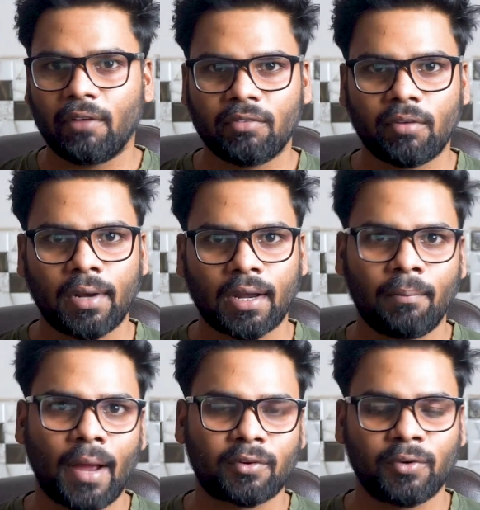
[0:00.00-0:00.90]
Hey everyone,
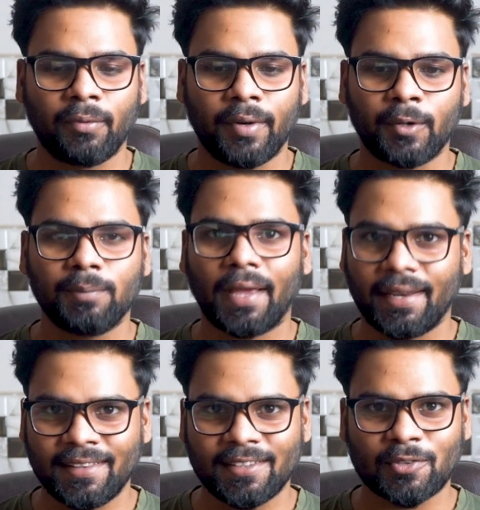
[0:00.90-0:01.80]
welcome back to a new video, and
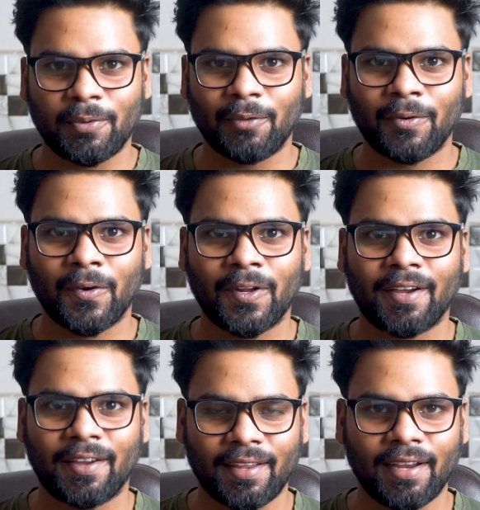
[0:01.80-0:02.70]
in this video we're gonna
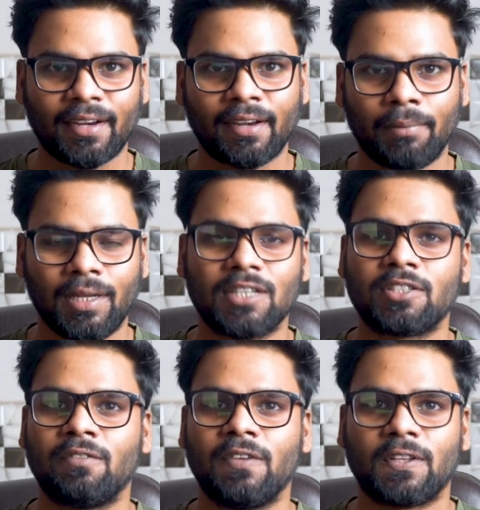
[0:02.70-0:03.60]
create an
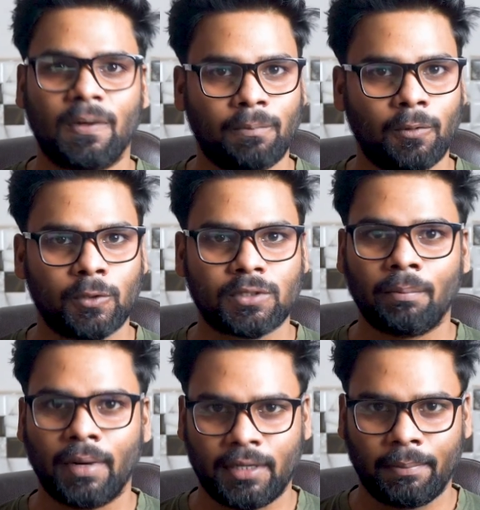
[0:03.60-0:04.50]
application with Compose
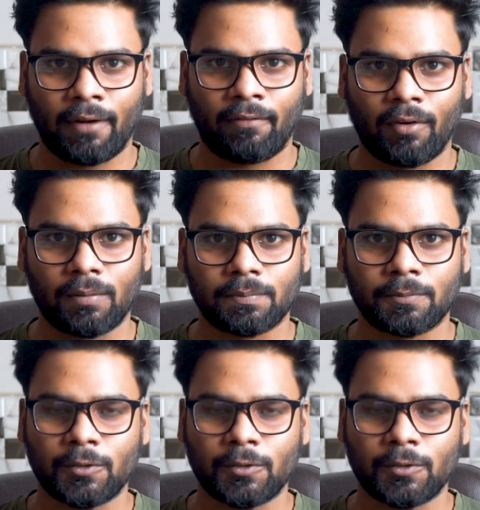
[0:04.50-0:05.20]
Multiplatform.